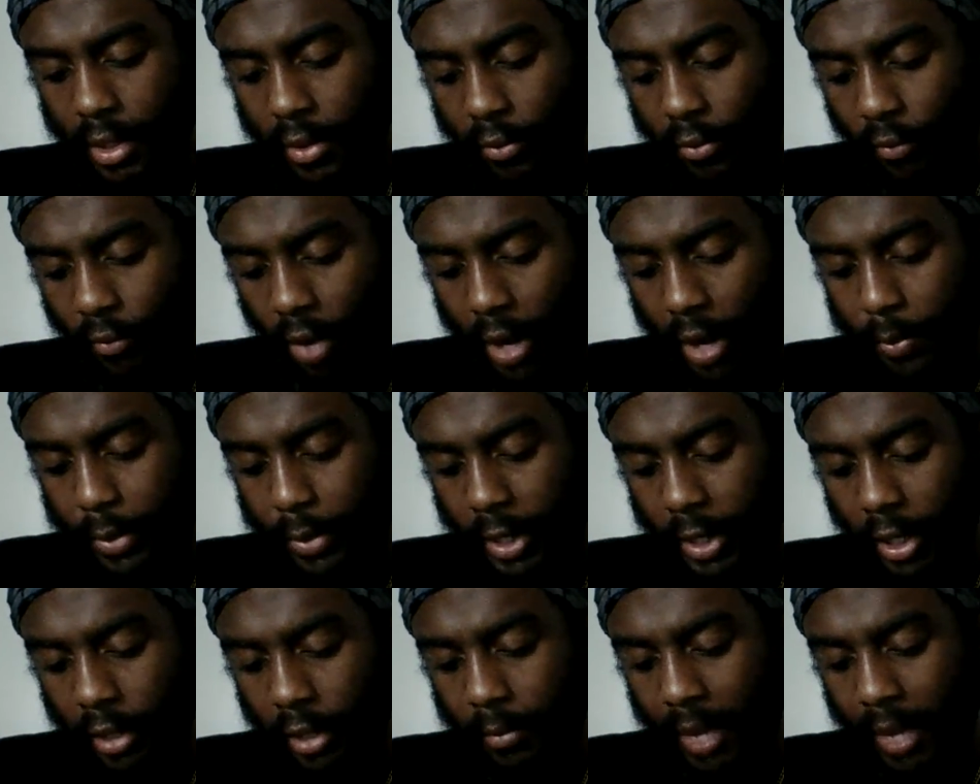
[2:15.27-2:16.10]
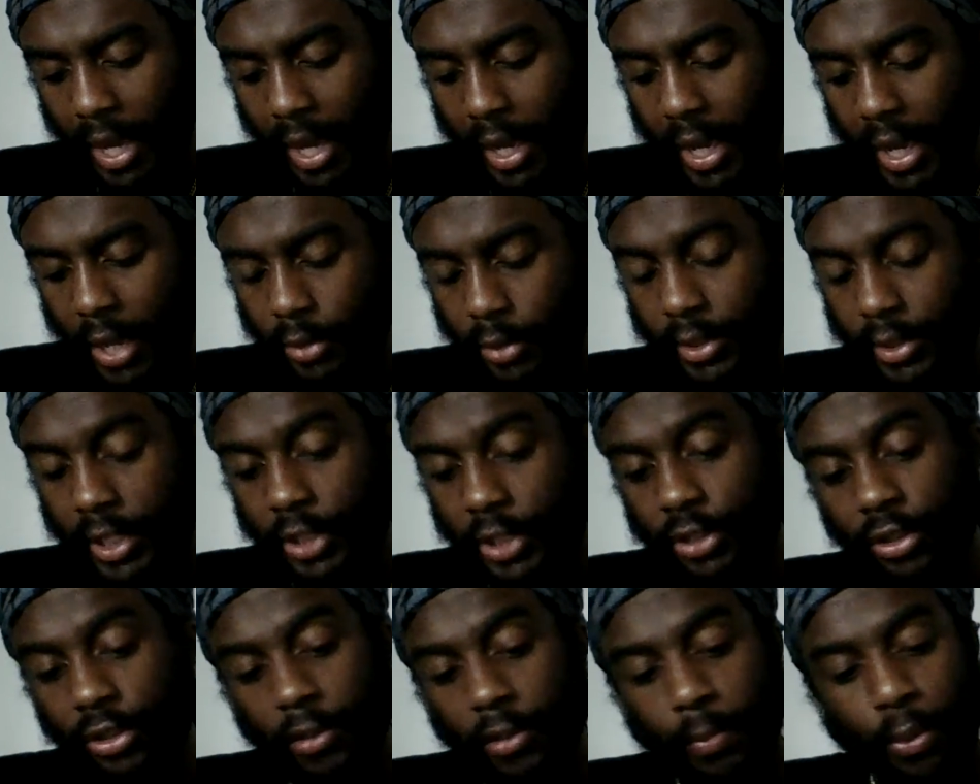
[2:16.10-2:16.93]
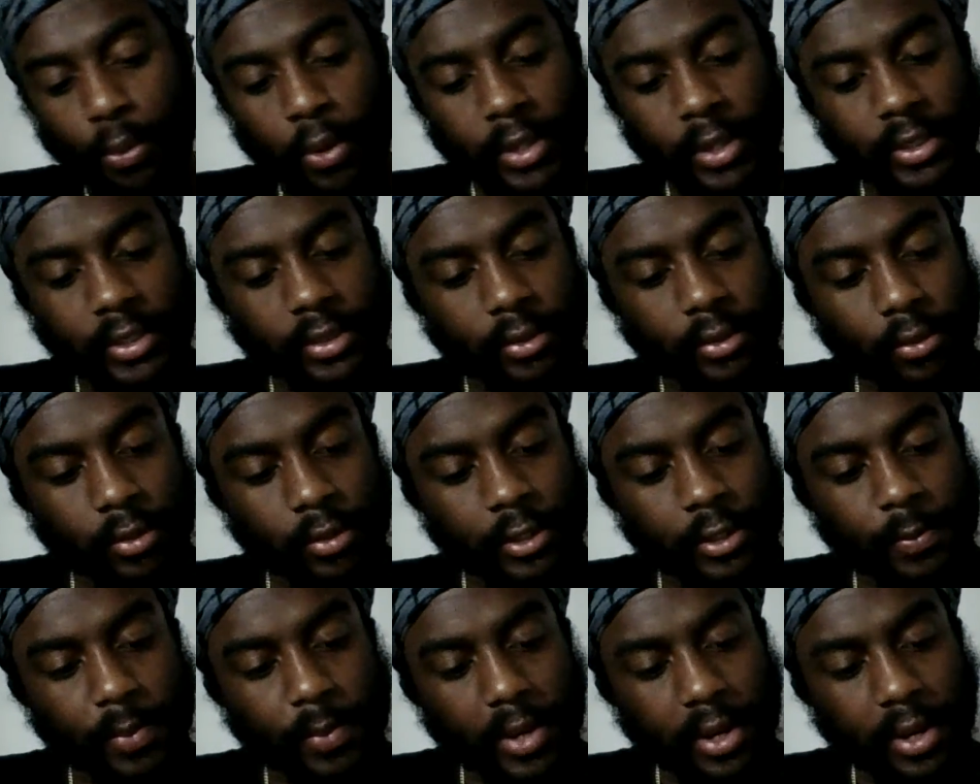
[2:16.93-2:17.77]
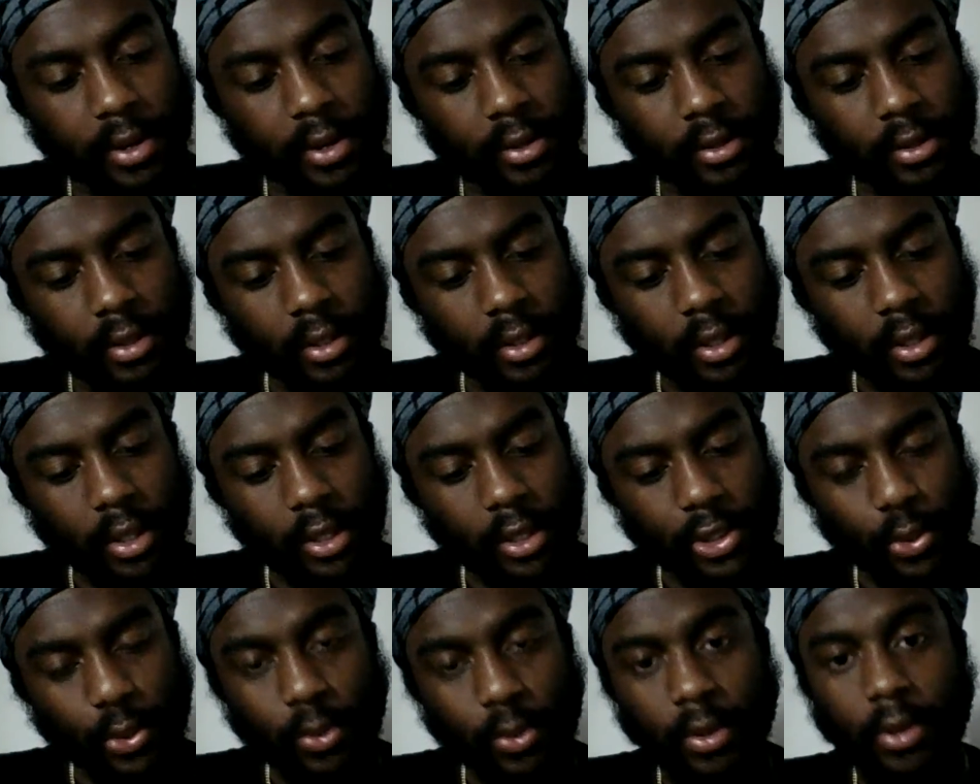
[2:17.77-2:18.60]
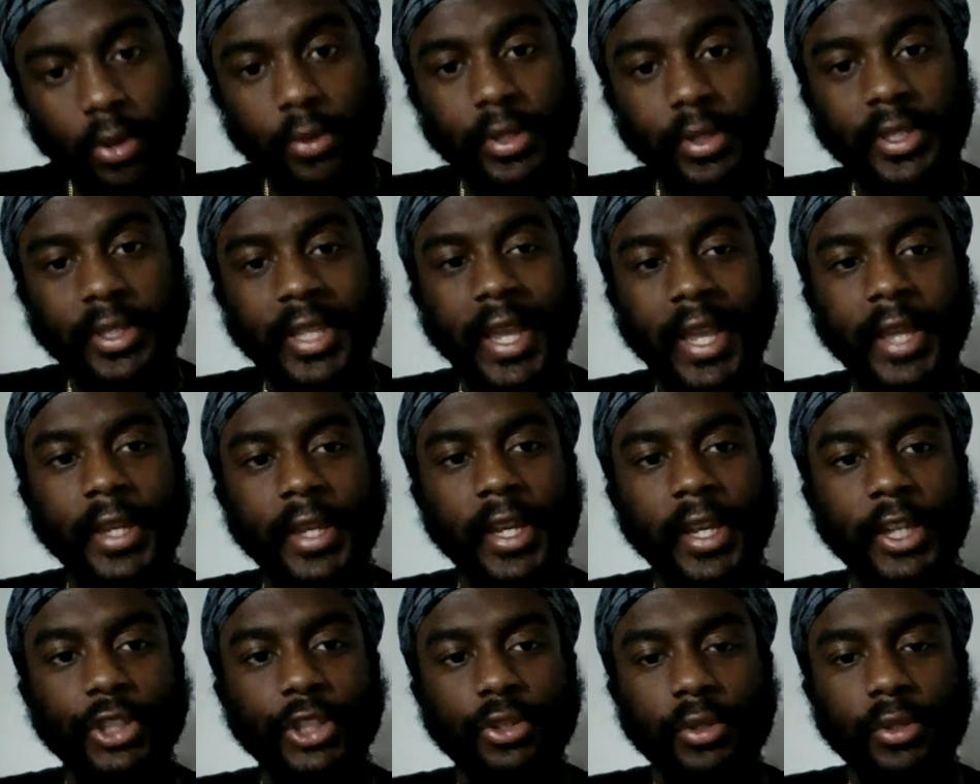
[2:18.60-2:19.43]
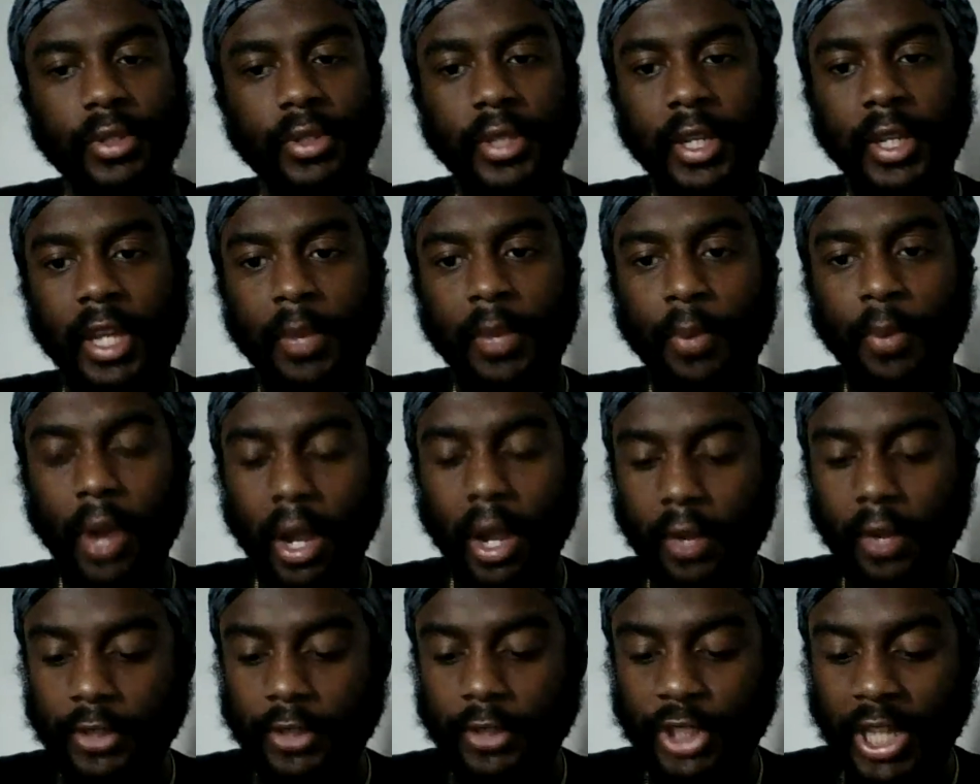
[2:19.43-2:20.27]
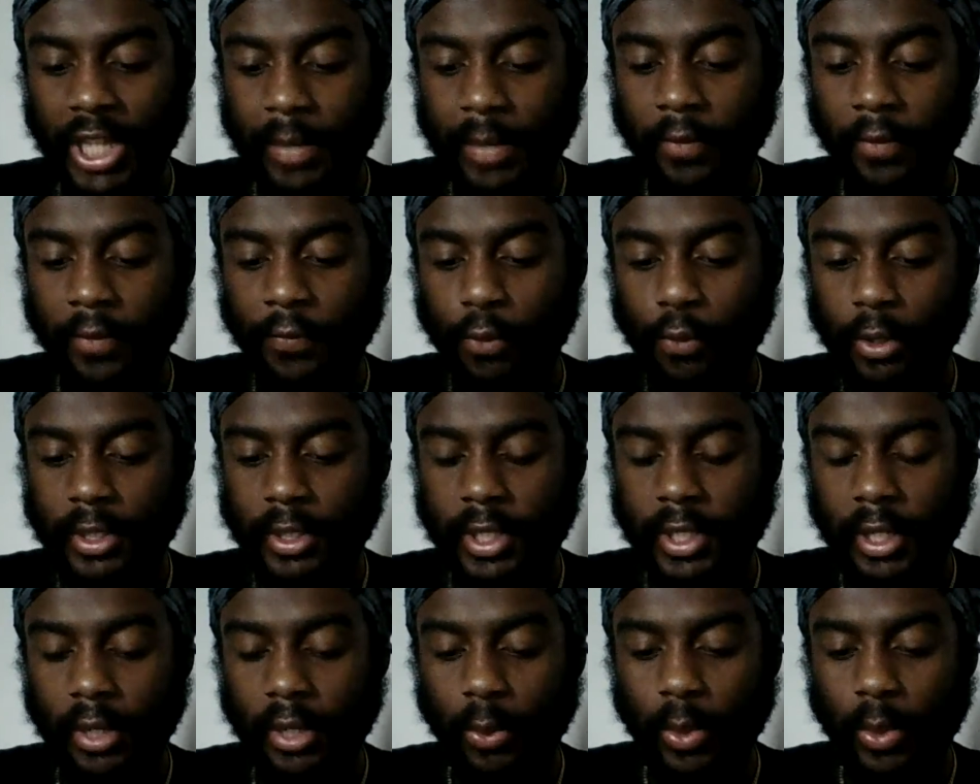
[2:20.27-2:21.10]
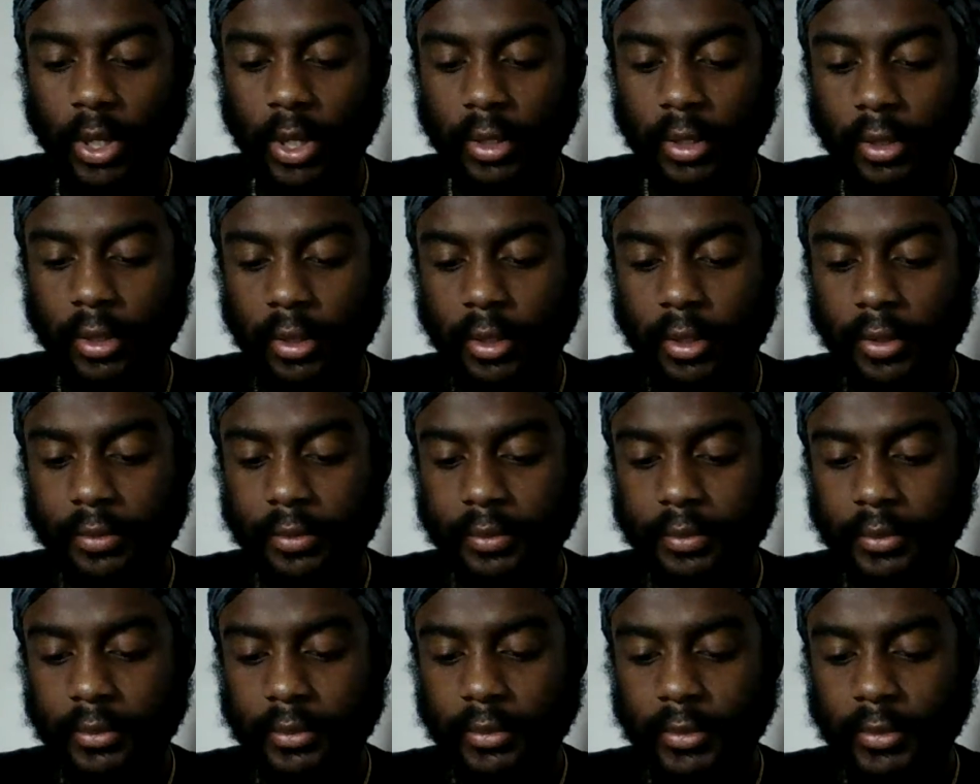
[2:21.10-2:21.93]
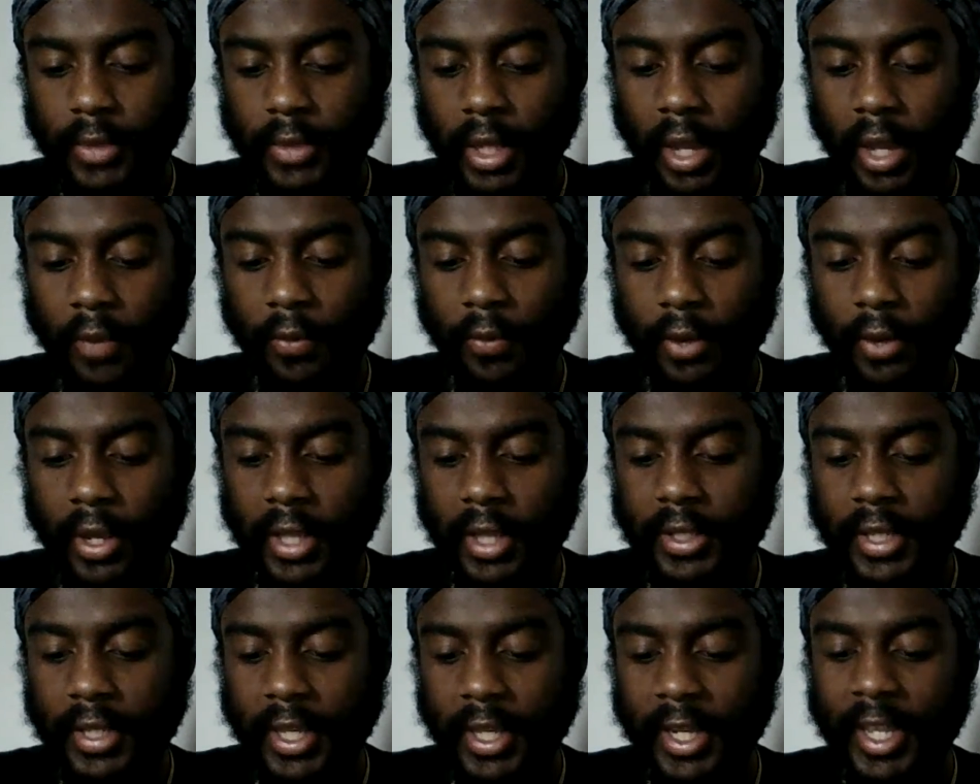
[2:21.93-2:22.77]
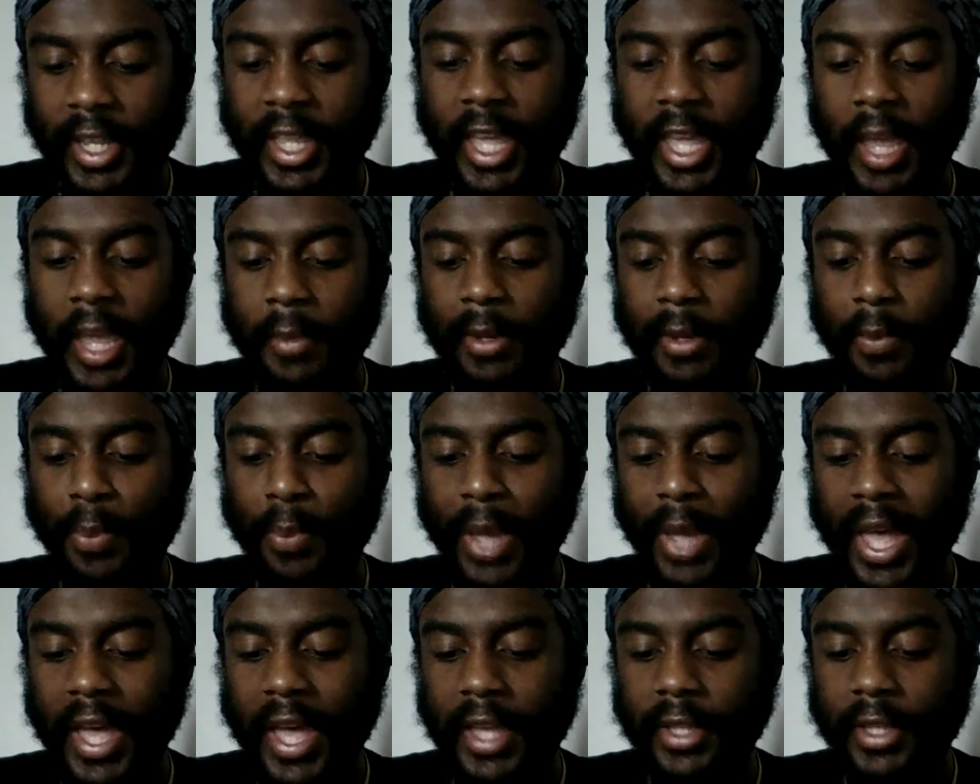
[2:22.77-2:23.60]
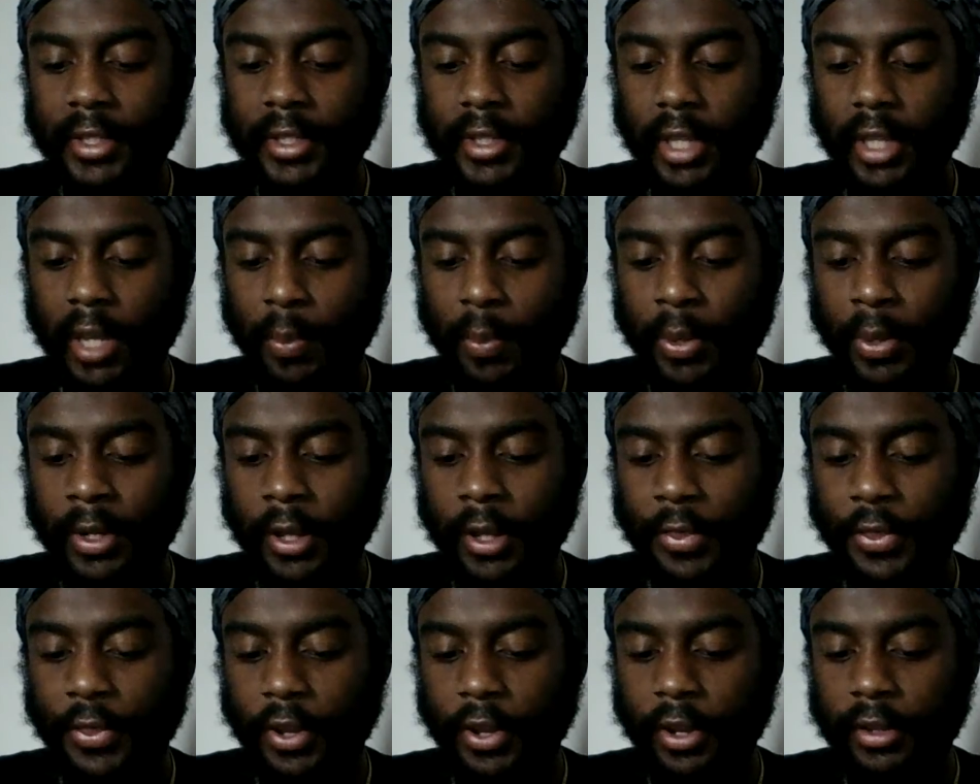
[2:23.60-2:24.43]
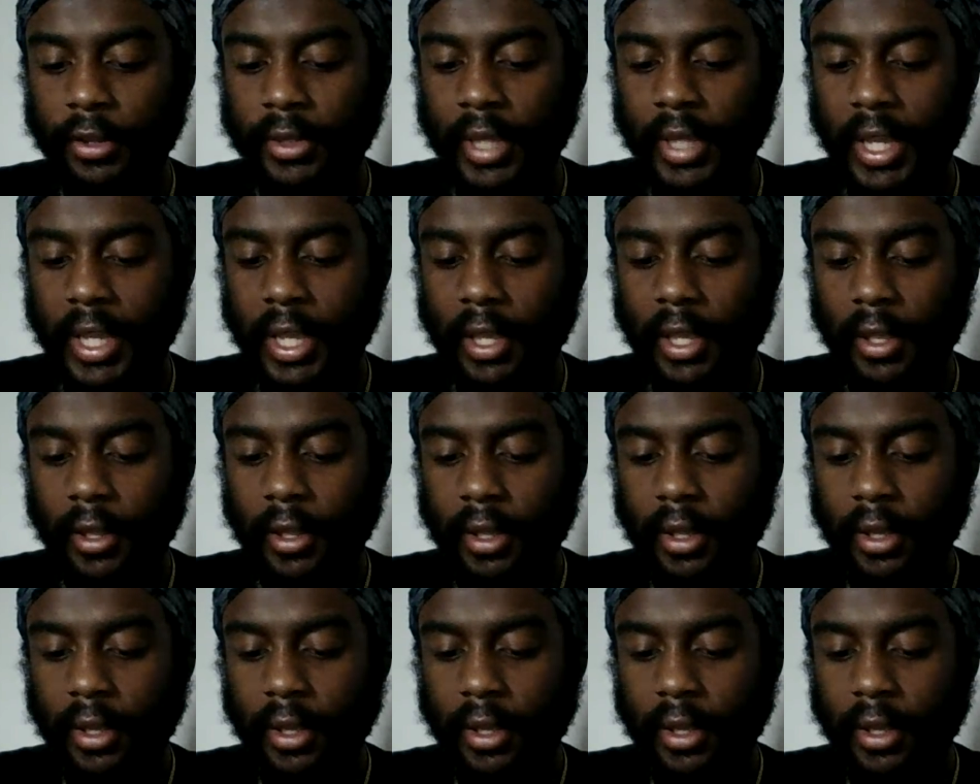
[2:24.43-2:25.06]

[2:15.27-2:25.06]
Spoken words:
Right, but I'll touch on the points through the spirit. So we're going to go to 2nd Ezra in the Apocrypha, chapter 14 and 1. It reads, "And it came to pass upon the third day,